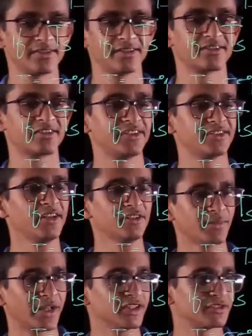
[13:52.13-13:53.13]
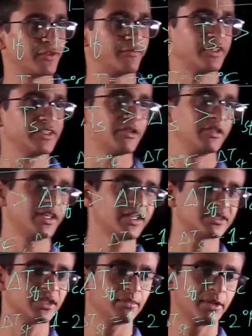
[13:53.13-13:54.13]
66 minus 57.
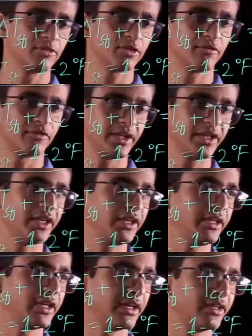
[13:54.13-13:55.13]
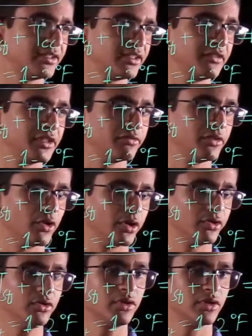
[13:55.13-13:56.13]
That's the amount of reheating energy which we
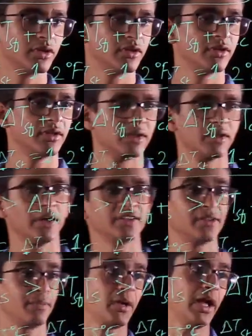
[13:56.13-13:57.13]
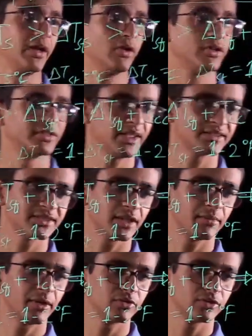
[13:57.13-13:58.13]
want to supply, or that's the
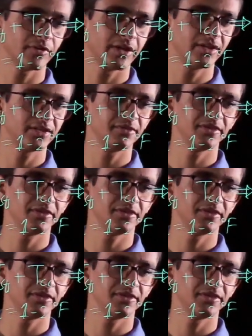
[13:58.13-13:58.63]
amount of energy